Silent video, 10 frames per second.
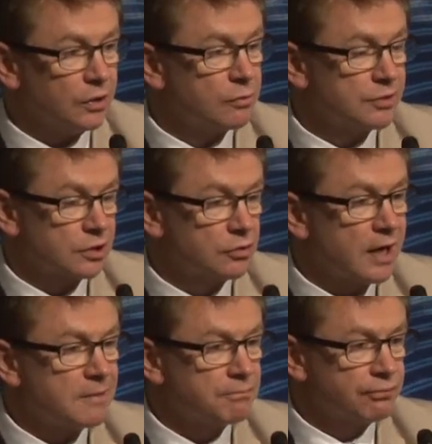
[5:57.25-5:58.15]
It was a
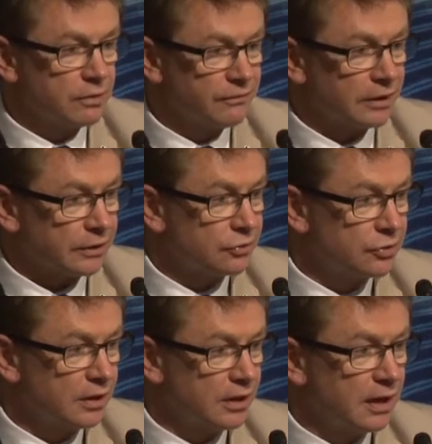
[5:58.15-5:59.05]
great
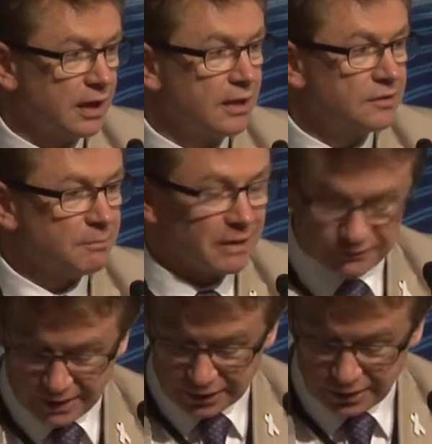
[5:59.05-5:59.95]
privilege to be
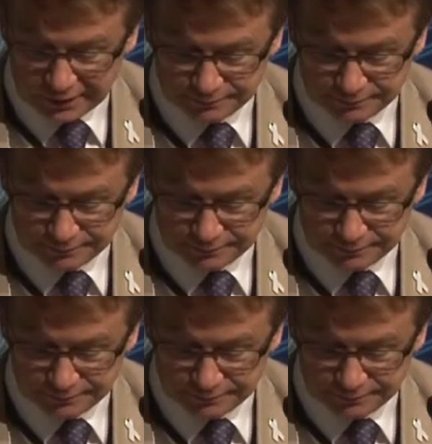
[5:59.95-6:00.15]
whāngai.